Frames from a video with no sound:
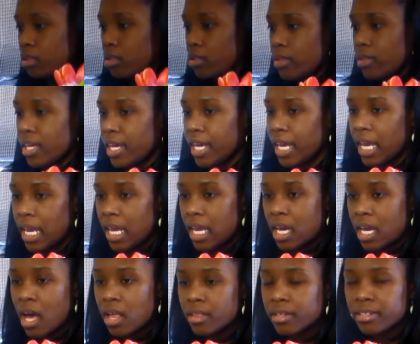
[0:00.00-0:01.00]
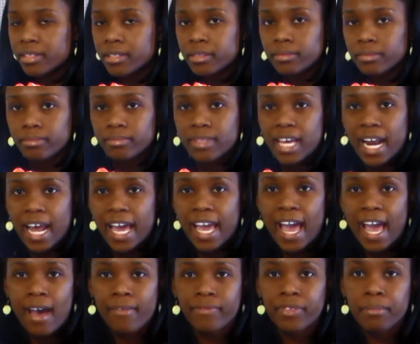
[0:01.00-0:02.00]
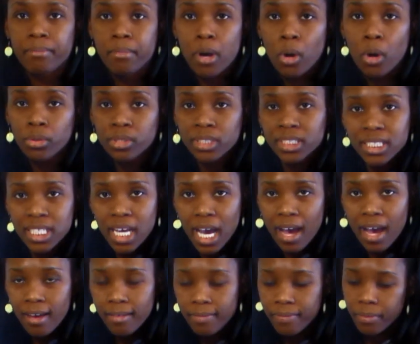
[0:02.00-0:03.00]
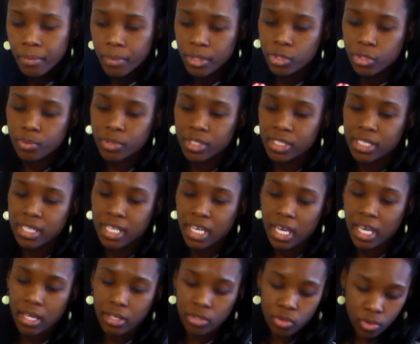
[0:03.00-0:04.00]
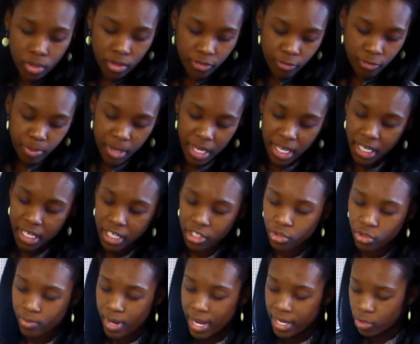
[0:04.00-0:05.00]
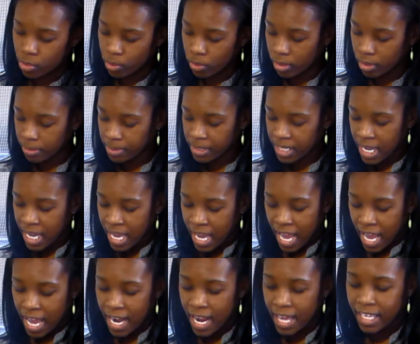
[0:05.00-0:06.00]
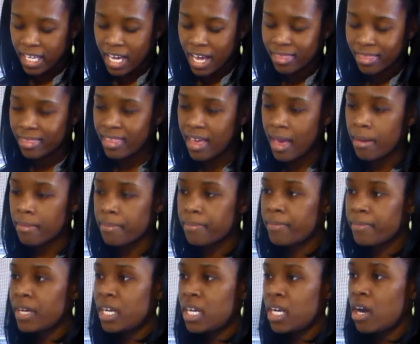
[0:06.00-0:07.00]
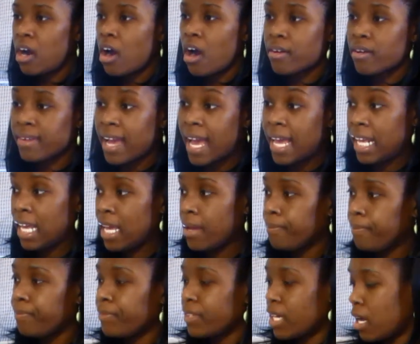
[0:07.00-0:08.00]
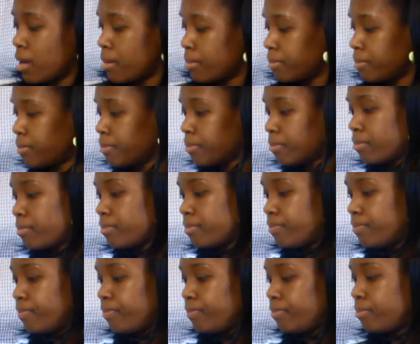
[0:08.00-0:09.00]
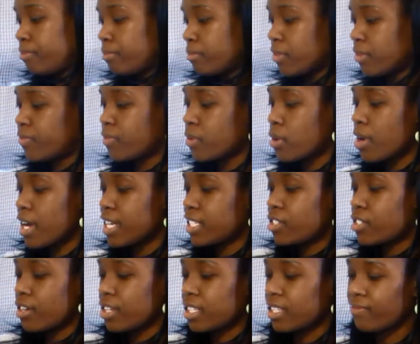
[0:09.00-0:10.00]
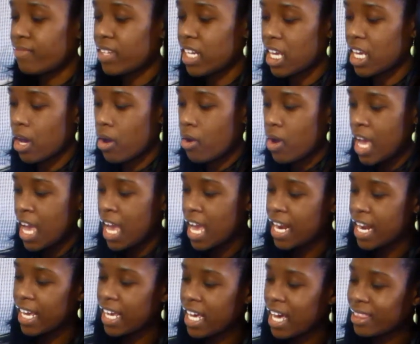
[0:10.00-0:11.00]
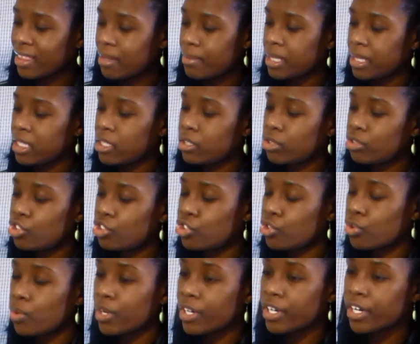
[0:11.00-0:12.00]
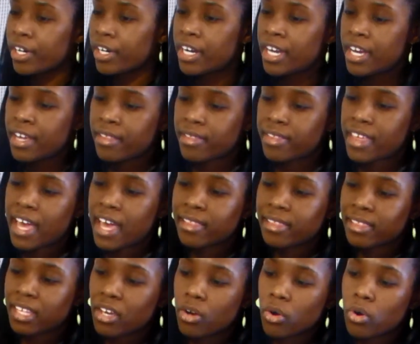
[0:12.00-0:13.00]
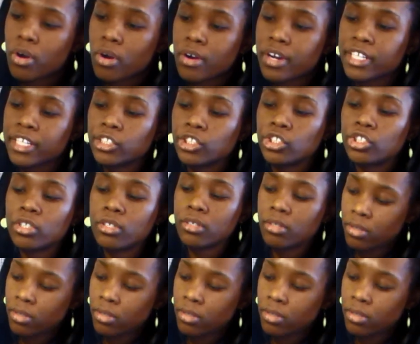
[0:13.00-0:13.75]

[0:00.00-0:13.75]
the color that I have the most of, which was the sort of pinkish red tulips, and I cut them already before I started the video, and I cut them a little shorter than the orange